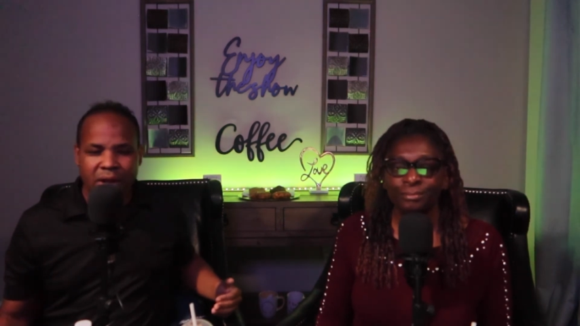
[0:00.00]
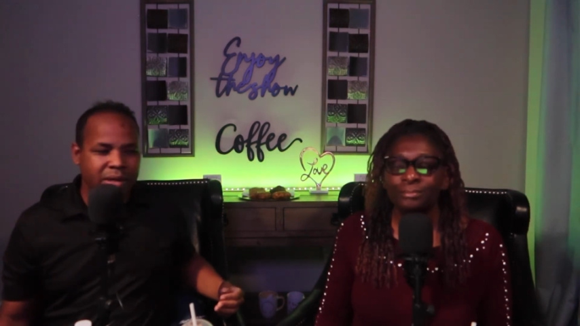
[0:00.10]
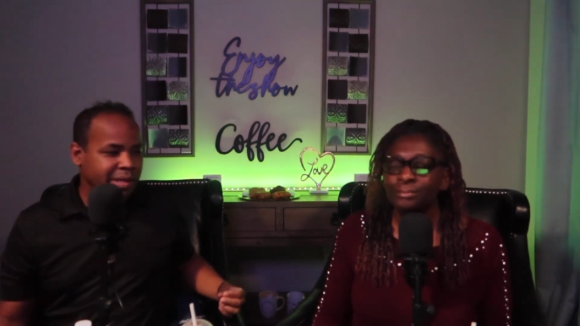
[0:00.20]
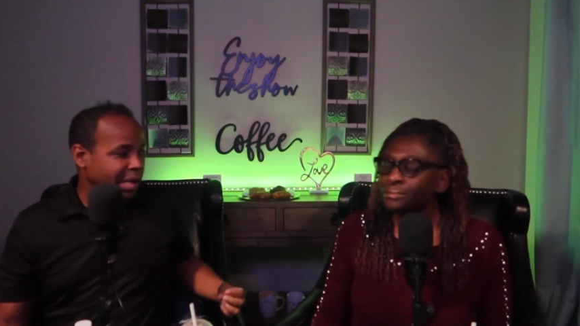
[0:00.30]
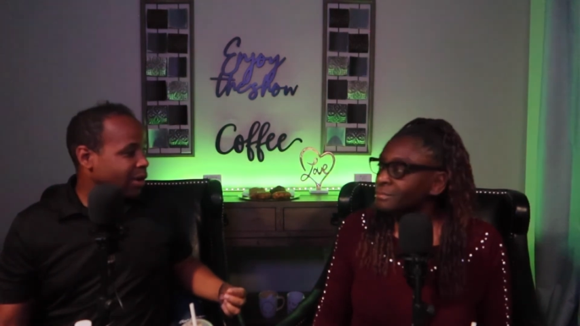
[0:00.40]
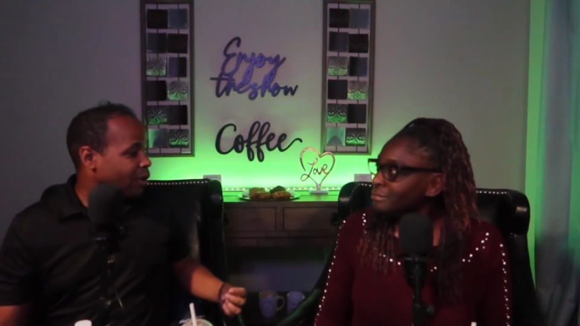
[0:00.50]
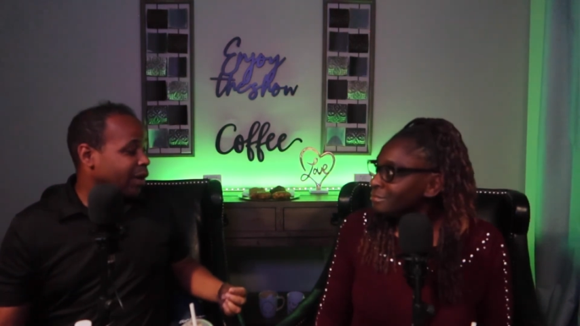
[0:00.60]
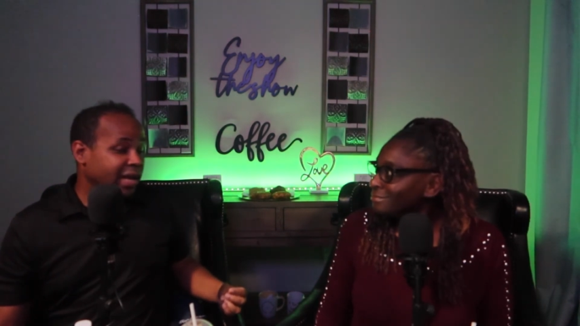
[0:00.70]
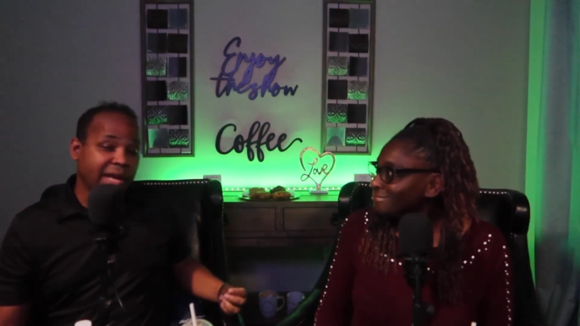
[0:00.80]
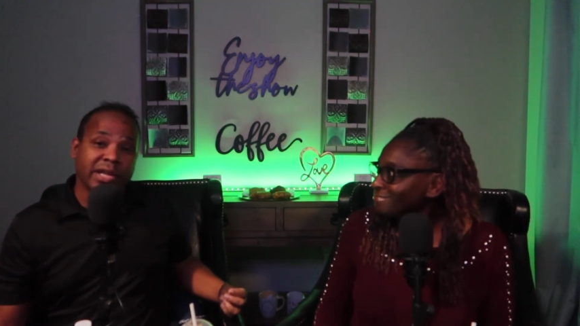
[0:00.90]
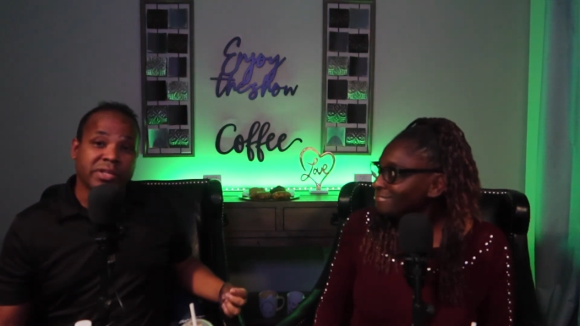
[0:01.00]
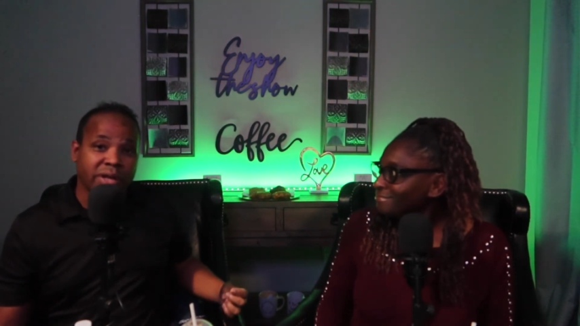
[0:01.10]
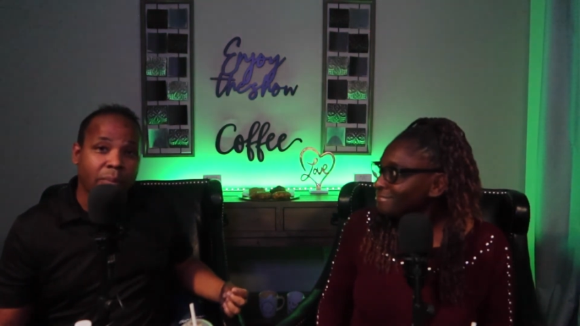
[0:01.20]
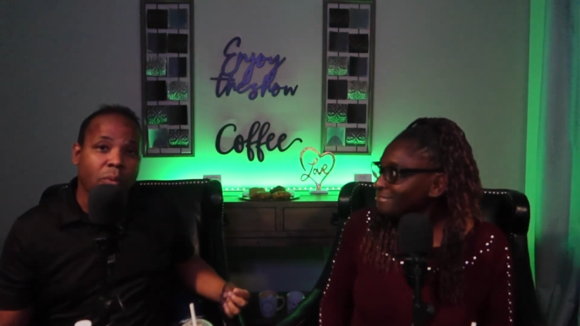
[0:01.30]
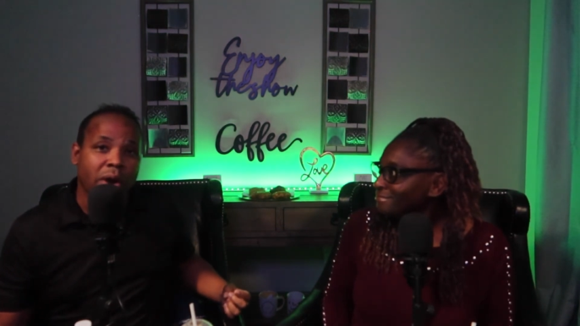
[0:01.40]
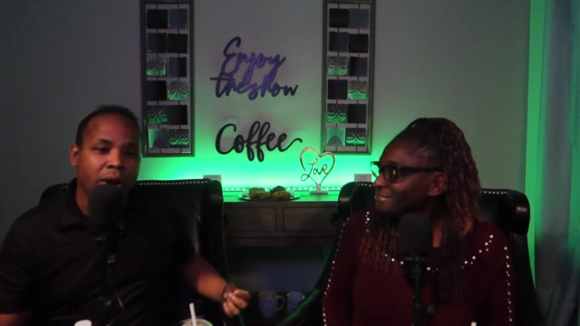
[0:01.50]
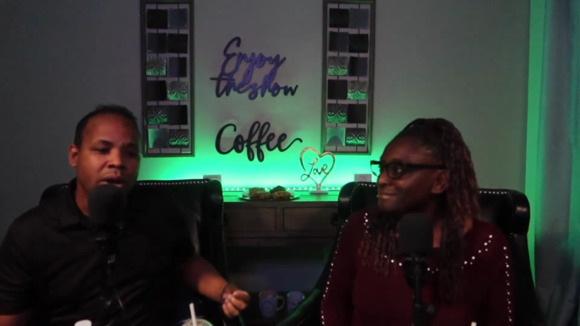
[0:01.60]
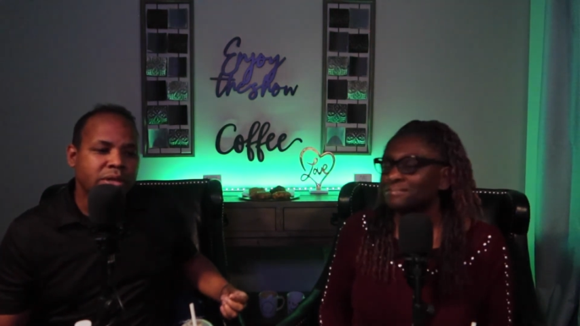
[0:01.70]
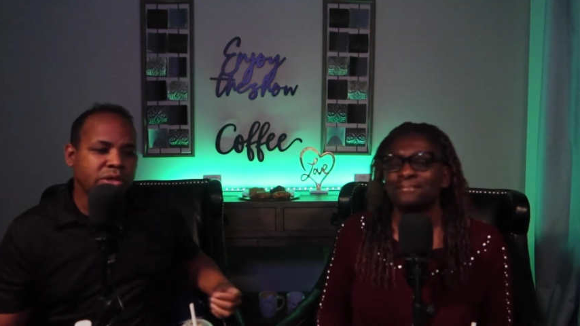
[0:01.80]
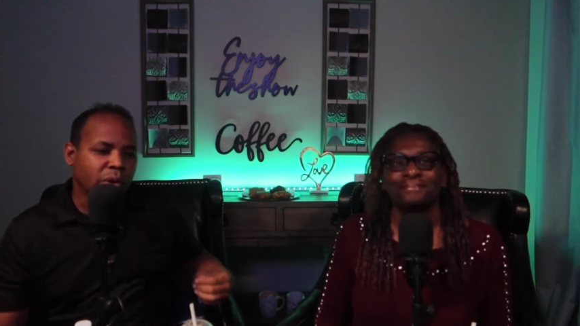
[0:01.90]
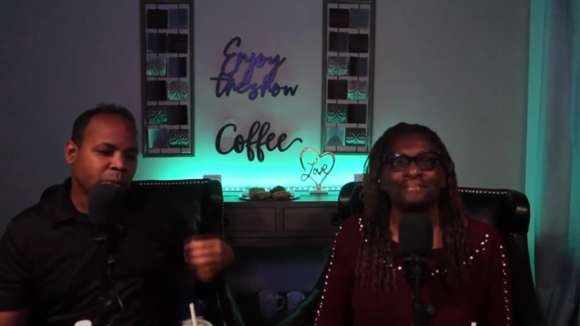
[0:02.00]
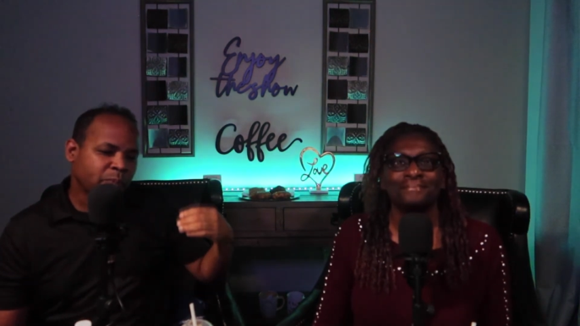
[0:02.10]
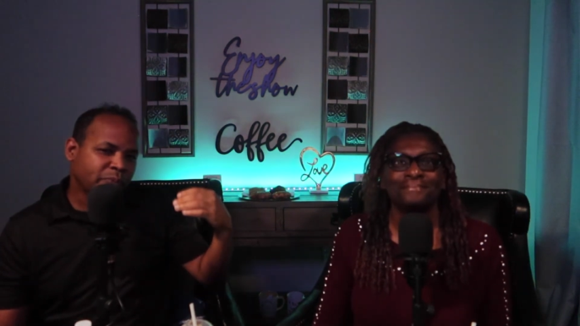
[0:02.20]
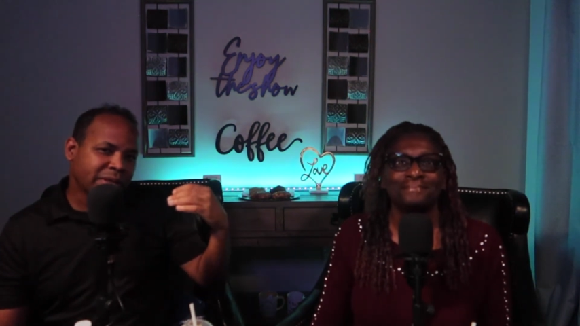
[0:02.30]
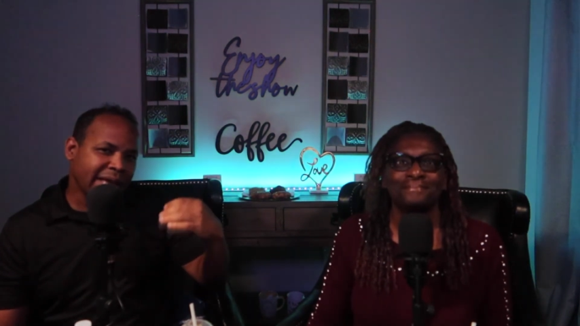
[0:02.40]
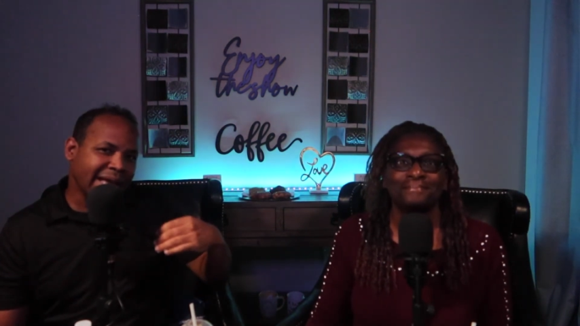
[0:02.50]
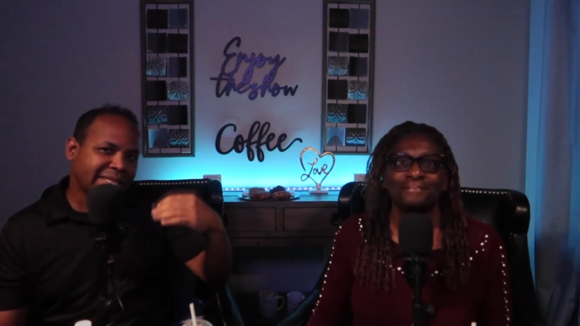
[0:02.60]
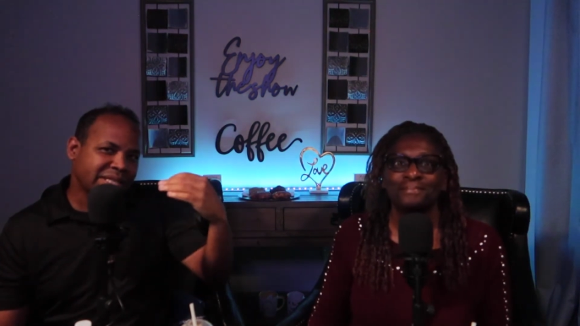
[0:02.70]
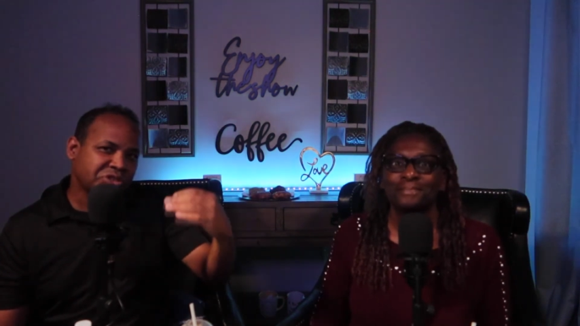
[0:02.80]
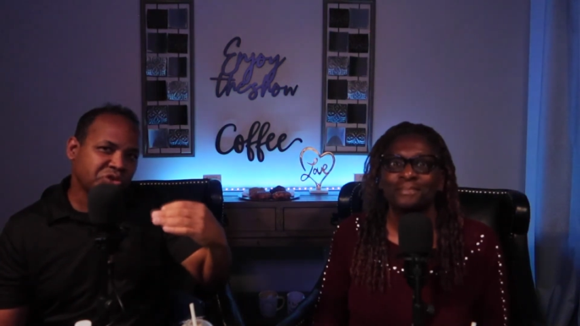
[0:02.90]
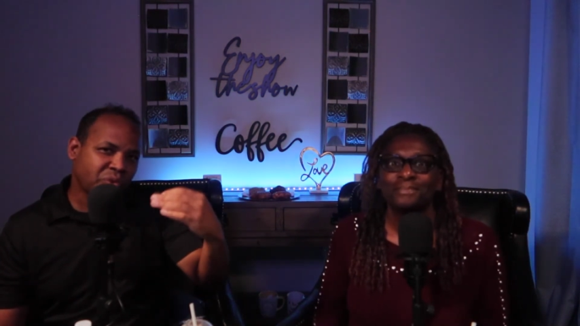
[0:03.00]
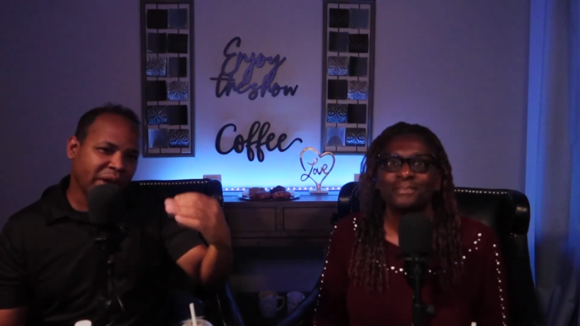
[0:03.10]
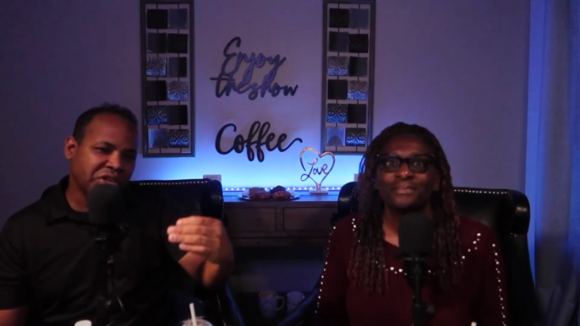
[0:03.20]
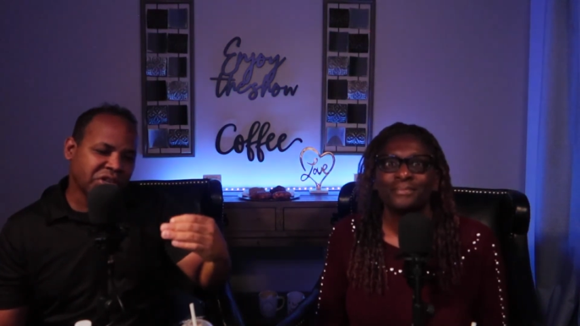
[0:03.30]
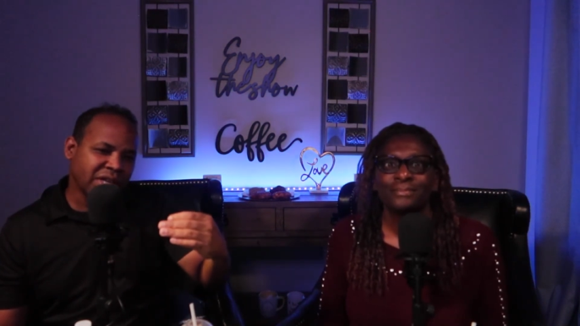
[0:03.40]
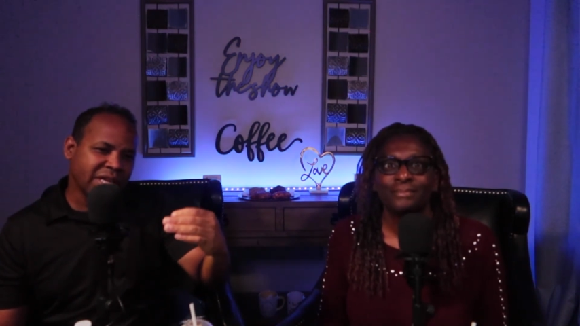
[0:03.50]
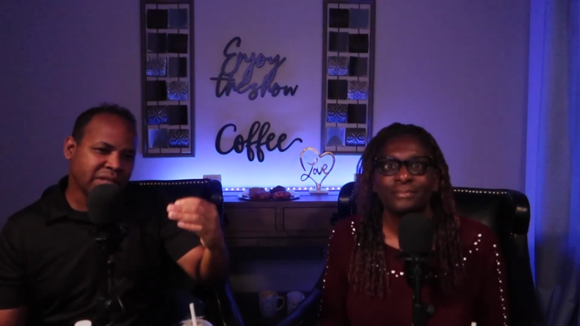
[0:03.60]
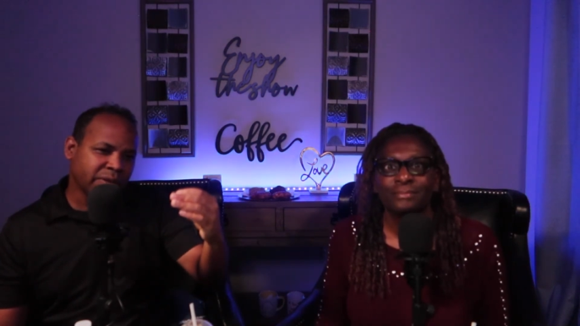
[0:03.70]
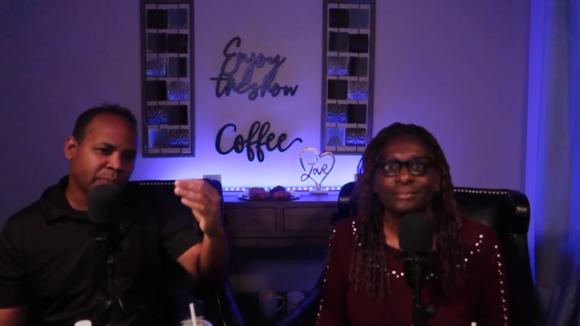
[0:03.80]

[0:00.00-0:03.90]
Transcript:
Speaker 1: they're like, oh, okay, they're somewhere. So that situation is a